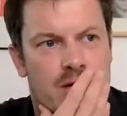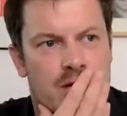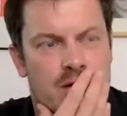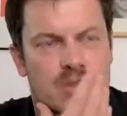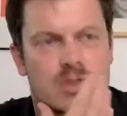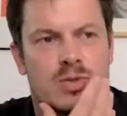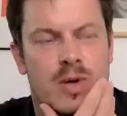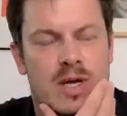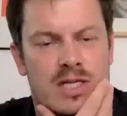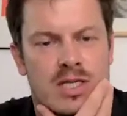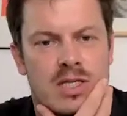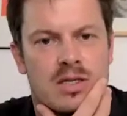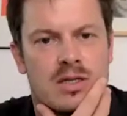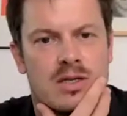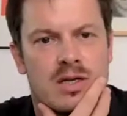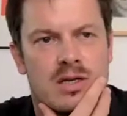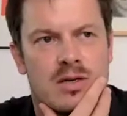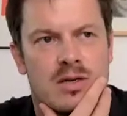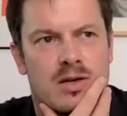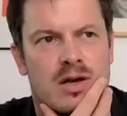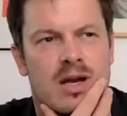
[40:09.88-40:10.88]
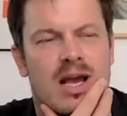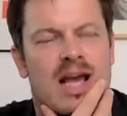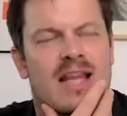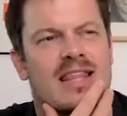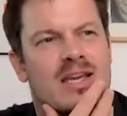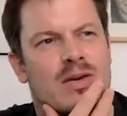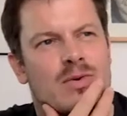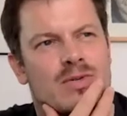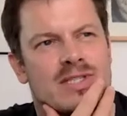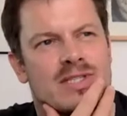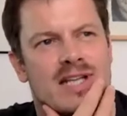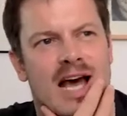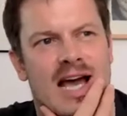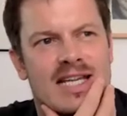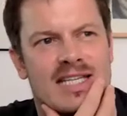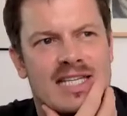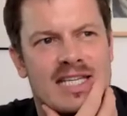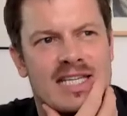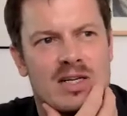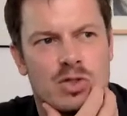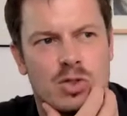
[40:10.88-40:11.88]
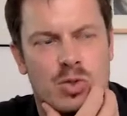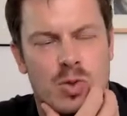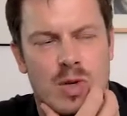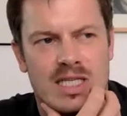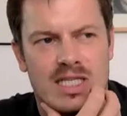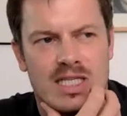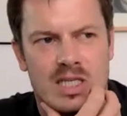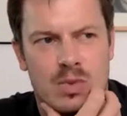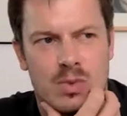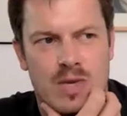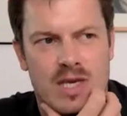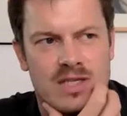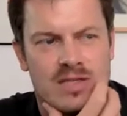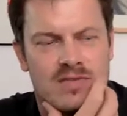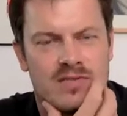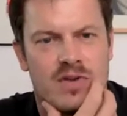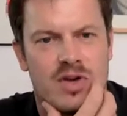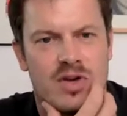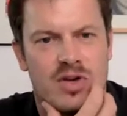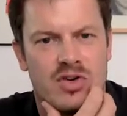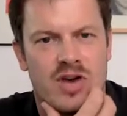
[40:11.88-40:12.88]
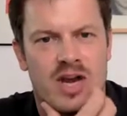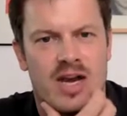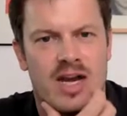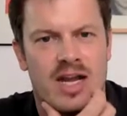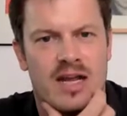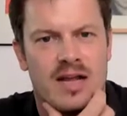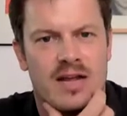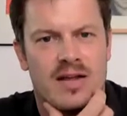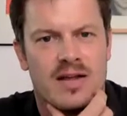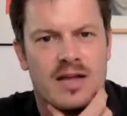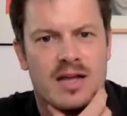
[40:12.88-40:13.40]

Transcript: was 20, I think it was 19 or 20 weeks of no trading,